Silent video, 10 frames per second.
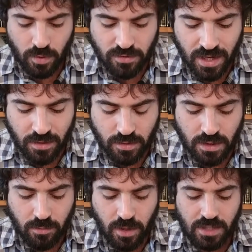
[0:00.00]
What, is, what does
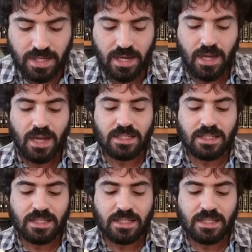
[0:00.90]
the Gemara say?